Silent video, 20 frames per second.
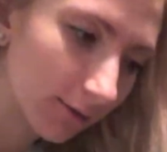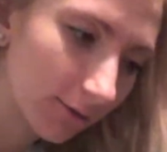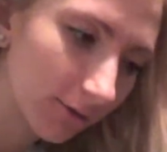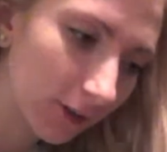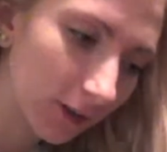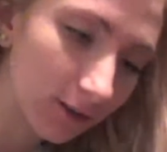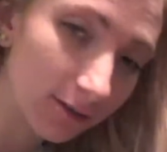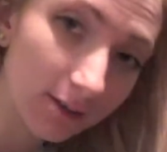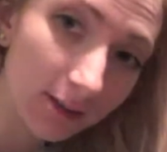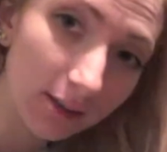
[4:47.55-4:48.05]

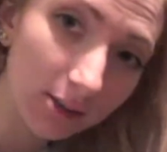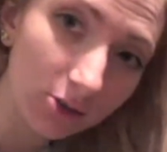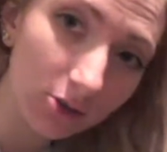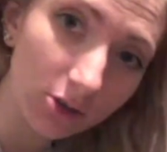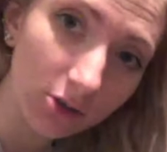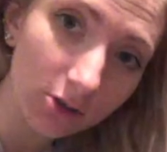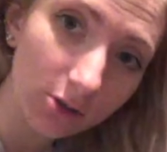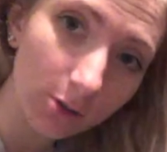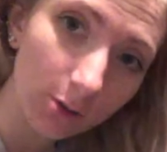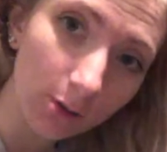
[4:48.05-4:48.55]
feels like
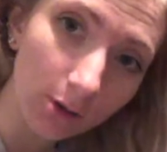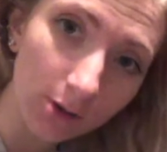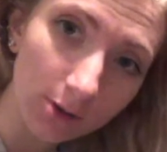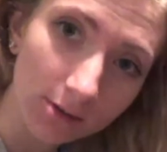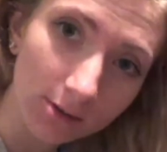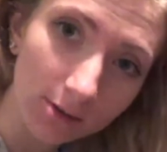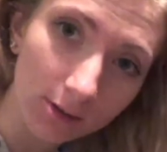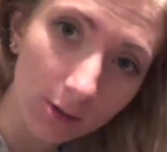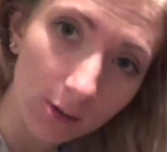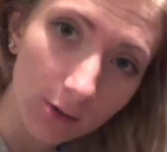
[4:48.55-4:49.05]
she's too good
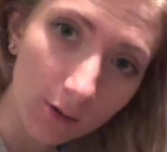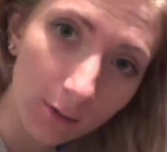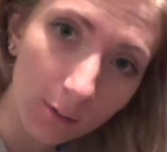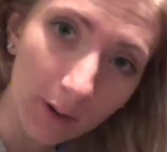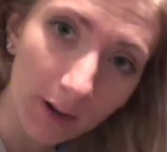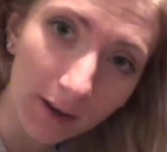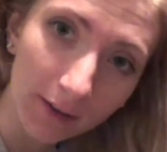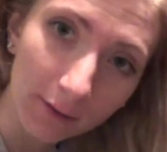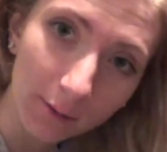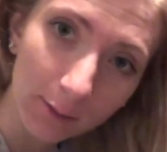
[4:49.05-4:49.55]
to go to the
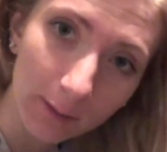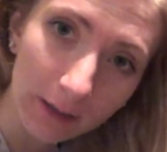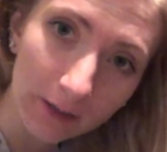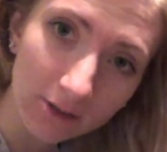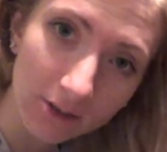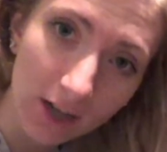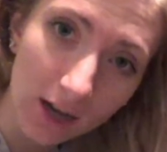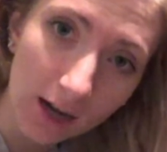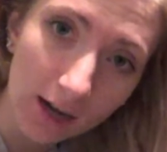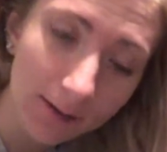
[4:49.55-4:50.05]
bathroom
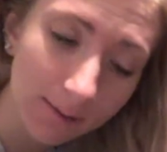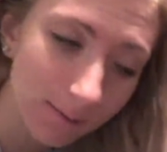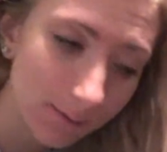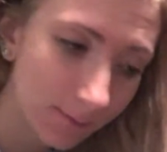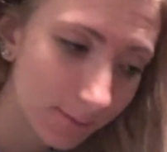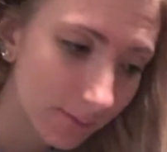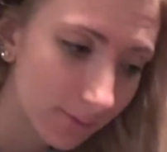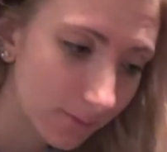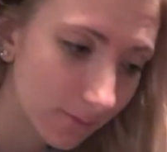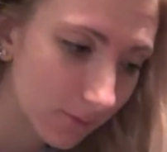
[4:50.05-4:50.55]
outside.
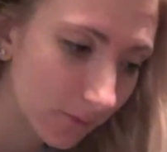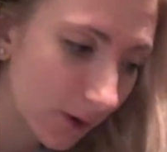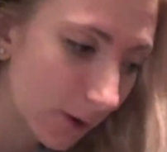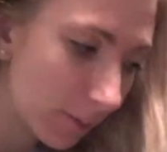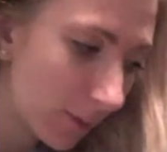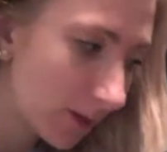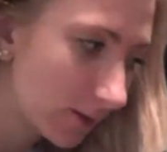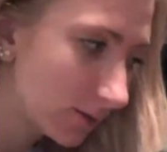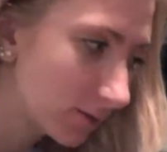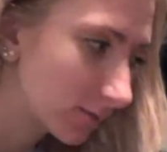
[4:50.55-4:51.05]
Right,
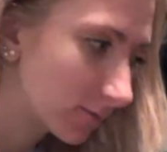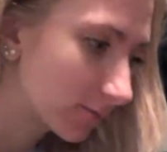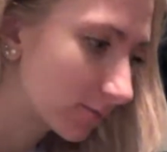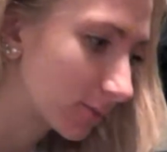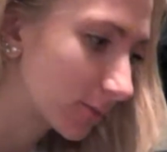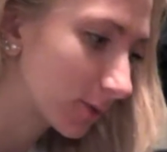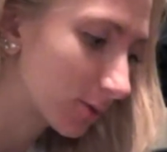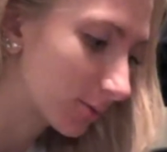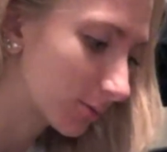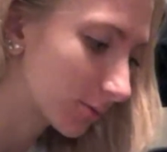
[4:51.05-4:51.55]
Bells?
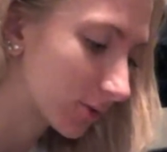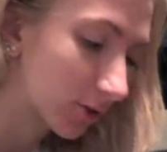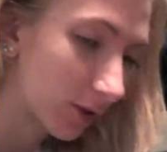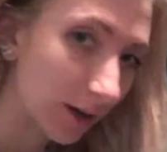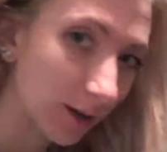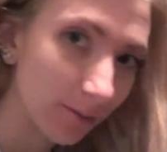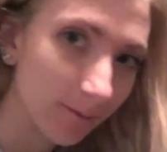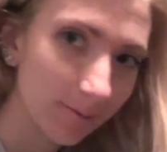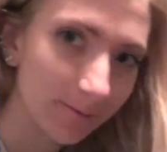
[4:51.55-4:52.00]
No? Okay.